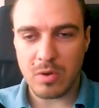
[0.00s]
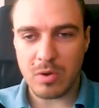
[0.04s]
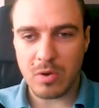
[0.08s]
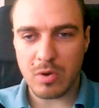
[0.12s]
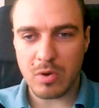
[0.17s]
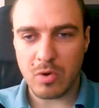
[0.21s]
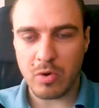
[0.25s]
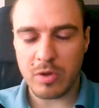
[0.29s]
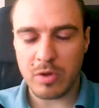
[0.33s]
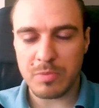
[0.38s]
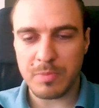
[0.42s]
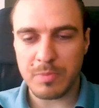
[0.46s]

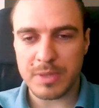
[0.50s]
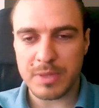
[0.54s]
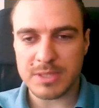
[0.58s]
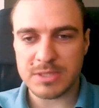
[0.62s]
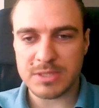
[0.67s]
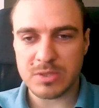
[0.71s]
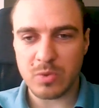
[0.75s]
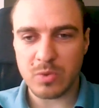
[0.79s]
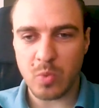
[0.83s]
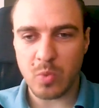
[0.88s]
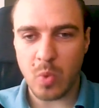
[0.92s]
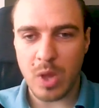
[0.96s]

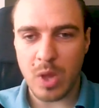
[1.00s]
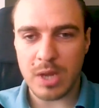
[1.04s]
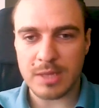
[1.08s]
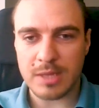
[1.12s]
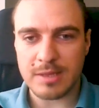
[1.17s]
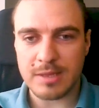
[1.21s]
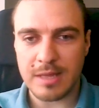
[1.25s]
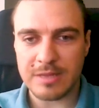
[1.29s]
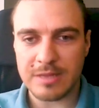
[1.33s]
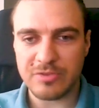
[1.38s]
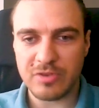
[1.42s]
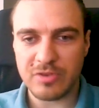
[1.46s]
Coinbase wallet
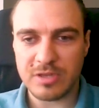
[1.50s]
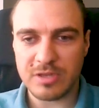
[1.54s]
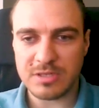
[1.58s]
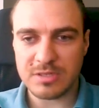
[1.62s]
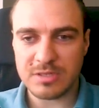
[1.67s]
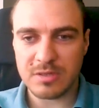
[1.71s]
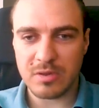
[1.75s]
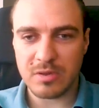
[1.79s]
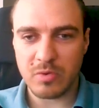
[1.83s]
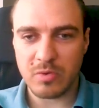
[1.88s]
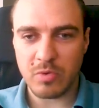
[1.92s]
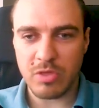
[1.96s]
address,
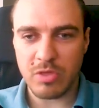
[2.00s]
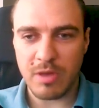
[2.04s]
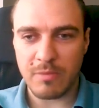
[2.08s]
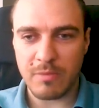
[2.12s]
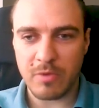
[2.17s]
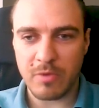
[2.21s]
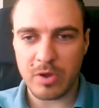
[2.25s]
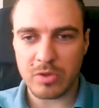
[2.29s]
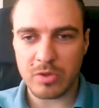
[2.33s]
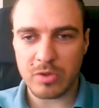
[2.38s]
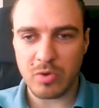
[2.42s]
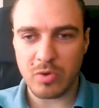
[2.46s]
which I'm
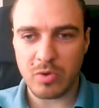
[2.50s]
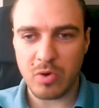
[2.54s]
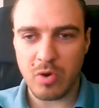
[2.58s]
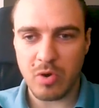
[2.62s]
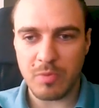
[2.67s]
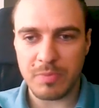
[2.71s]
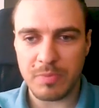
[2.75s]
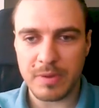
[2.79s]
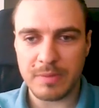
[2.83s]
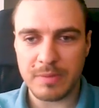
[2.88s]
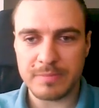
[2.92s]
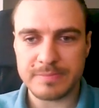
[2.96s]
going to
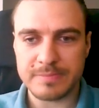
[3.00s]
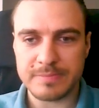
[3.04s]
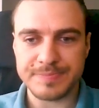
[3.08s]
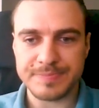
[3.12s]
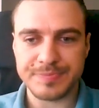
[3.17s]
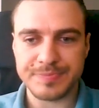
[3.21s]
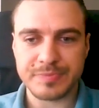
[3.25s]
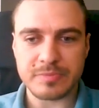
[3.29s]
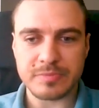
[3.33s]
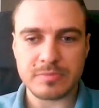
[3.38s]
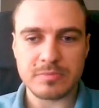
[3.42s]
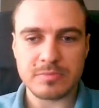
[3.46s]
copy,
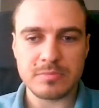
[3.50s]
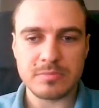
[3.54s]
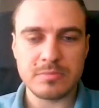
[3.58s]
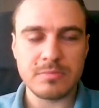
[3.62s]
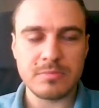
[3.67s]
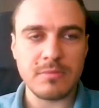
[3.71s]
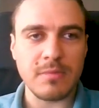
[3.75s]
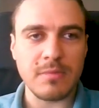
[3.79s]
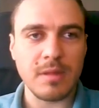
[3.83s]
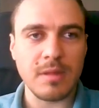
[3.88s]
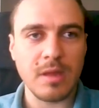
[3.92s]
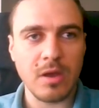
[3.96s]

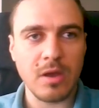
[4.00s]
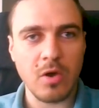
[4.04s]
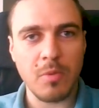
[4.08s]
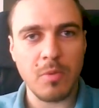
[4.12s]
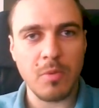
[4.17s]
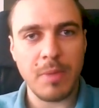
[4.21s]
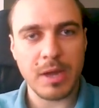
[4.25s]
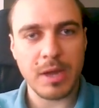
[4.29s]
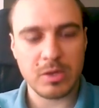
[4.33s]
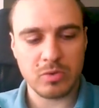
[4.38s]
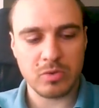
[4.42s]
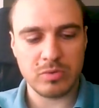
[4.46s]
go
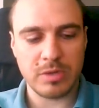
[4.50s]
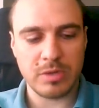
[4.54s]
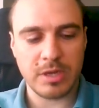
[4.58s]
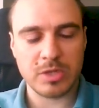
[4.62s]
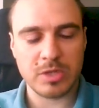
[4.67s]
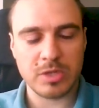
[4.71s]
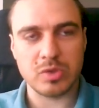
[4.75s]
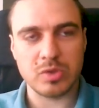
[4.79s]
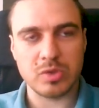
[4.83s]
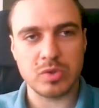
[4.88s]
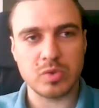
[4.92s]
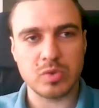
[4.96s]
back to the
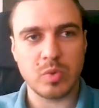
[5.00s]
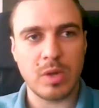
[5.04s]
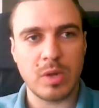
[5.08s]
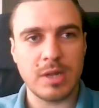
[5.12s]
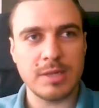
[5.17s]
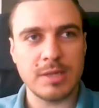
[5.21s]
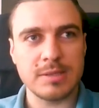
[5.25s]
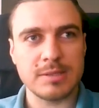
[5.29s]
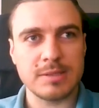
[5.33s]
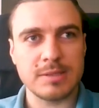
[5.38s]
Exodus wallet,